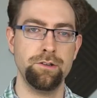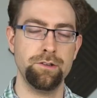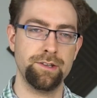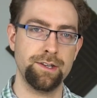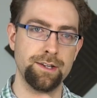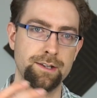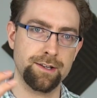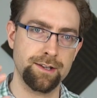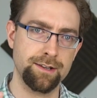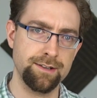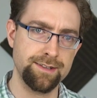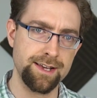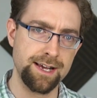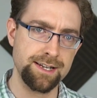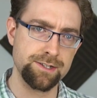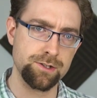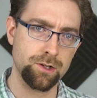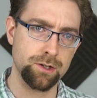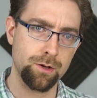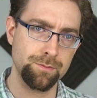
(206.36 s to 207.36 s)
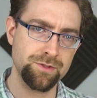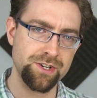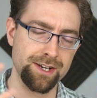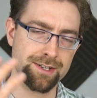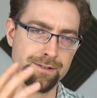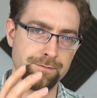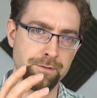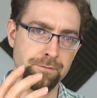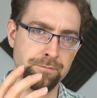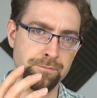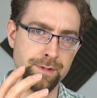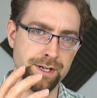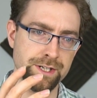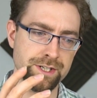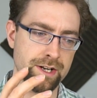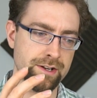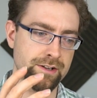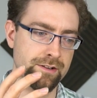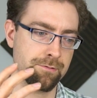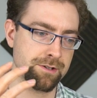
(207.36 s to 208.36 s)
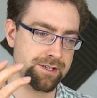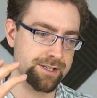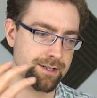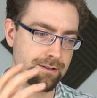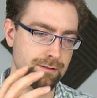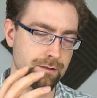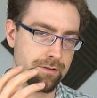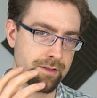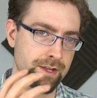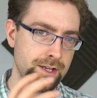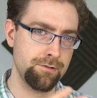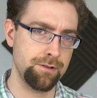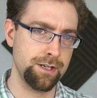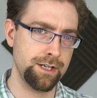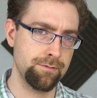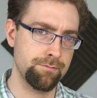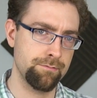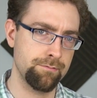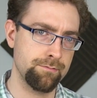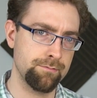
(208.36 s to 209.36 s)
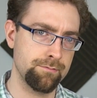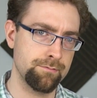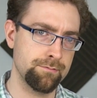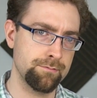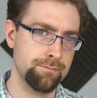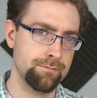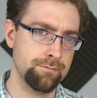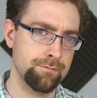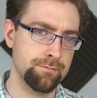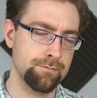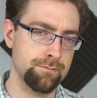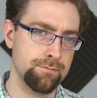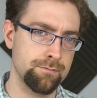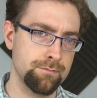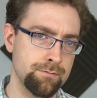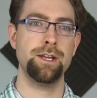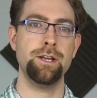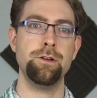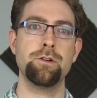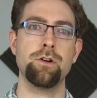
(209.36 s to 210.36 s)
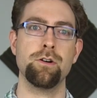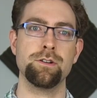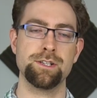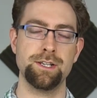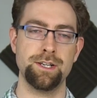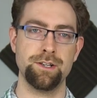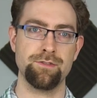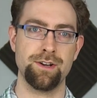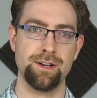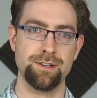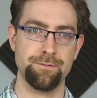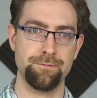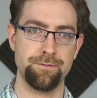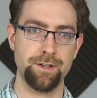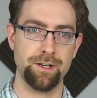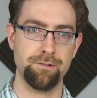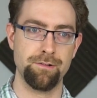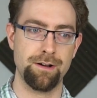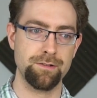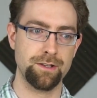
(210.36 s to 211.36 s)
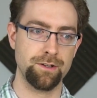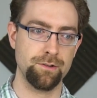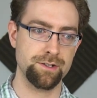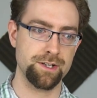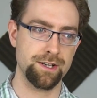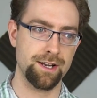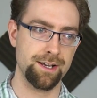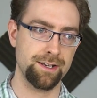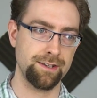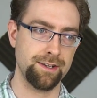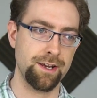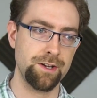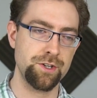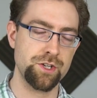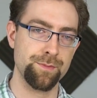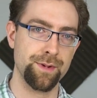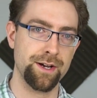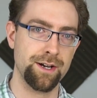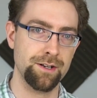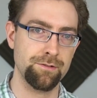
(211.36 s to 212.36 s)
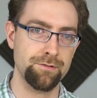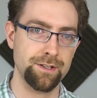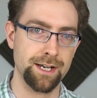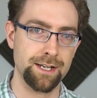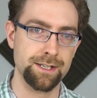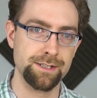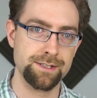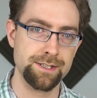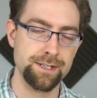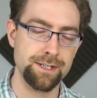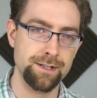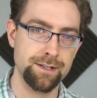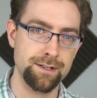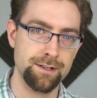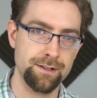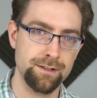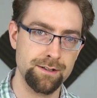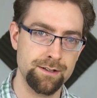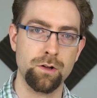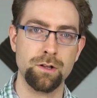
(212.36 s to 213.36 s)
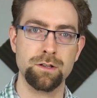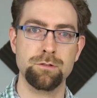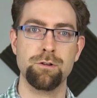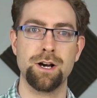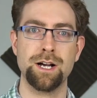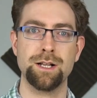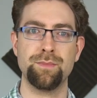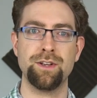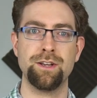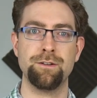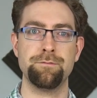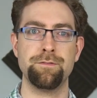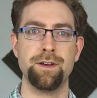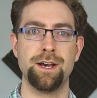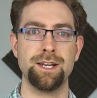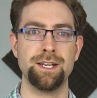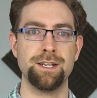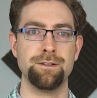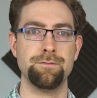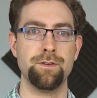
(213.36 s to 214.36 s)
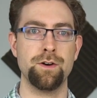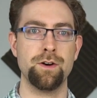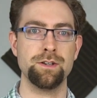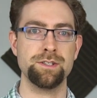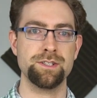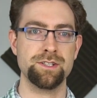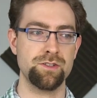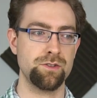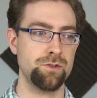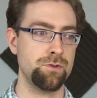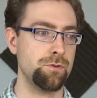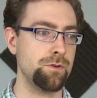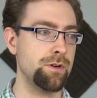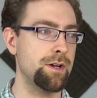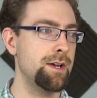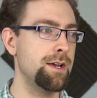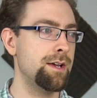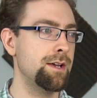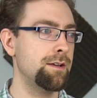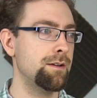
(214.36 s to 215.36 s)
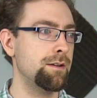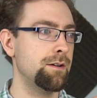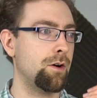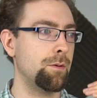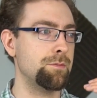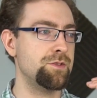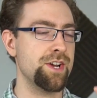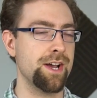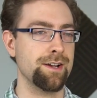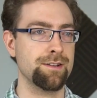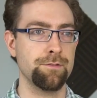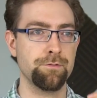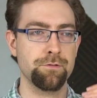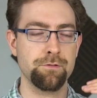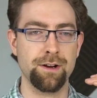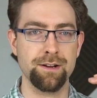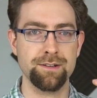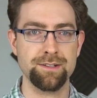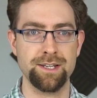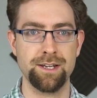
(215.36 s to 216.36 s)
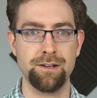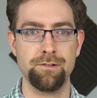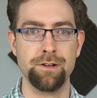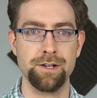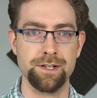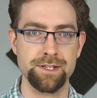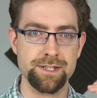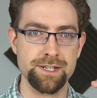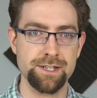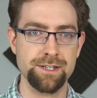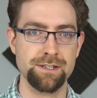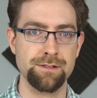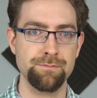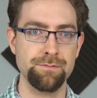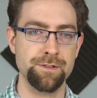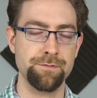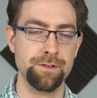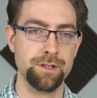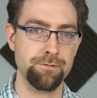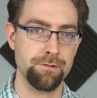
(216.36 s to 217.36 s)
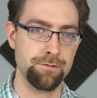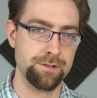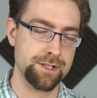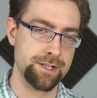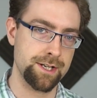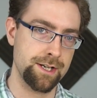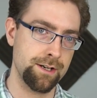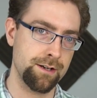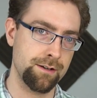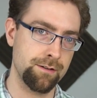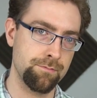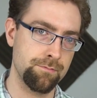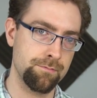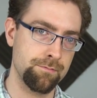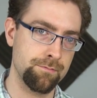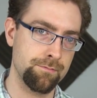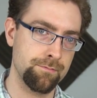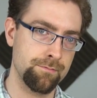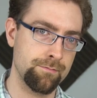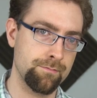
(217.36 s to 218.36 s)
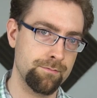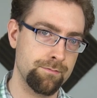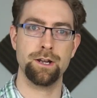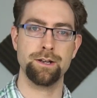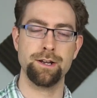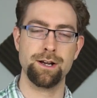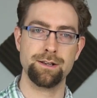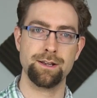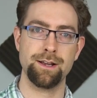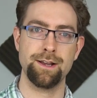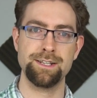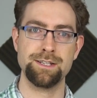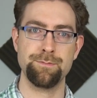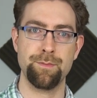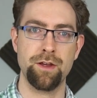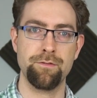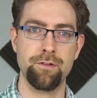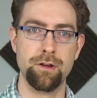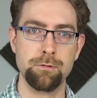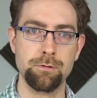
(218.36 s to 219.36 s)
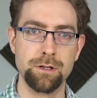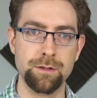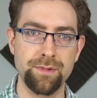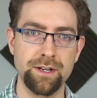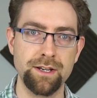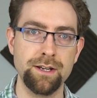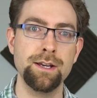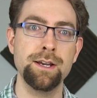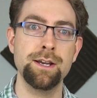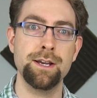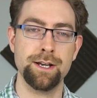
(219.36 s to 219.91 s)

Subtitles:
you seek to condense all objective information into a single theory? Are you constantly trying to figure out the underlying nature behind reality, all the while being fairly averse to objective criteria and systems for their own sake? Well, in that case, you may very well be